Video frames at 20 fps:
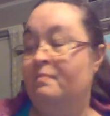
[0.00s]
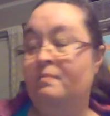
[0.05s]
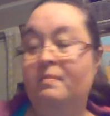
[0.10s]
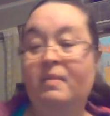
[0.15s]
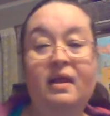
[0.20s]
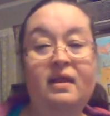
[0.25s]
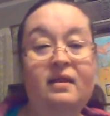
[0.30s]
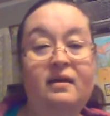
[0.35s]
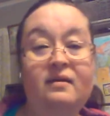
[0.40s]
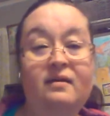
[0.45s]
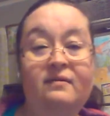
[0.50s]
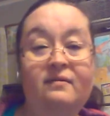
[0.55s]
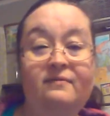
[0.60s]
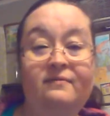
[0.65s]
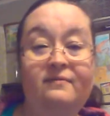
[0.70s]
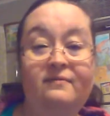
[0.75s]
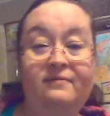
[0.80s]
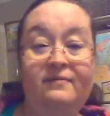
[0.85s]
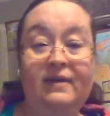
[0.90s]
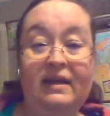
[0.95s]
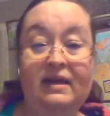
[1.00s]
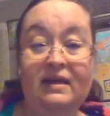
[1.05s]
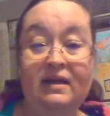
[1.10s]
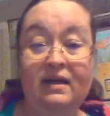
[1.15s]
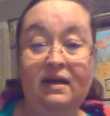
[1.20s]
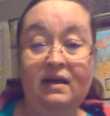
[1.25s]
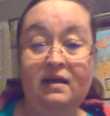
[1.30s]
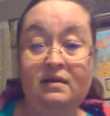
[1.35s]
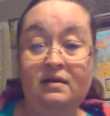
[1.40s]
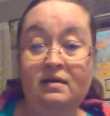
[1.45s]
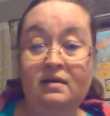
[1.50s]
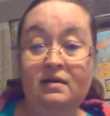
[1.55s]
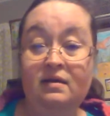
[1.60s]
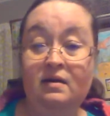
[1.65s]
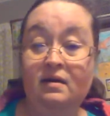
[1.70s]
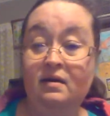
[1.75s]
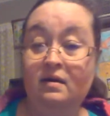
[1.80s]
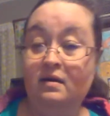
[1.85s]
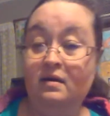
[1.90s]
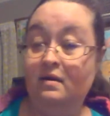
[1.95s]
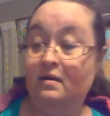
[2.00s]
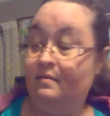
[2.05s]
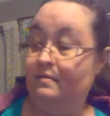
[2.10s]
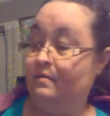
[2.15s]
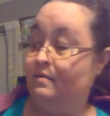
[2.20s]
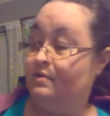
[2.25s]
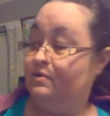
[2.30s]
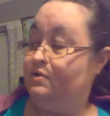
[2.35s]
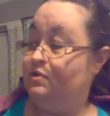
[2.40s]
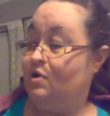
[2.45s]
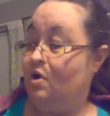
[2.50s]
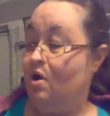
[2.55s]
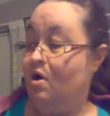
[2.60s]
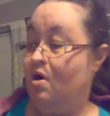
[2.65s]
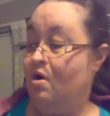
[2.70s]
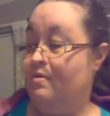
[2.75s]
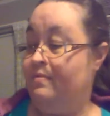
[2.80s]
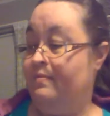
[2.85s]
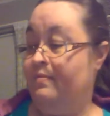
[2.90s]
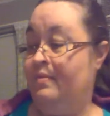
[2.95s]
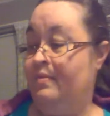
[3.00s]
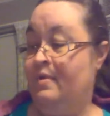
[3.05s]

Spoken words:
Vita Shawl.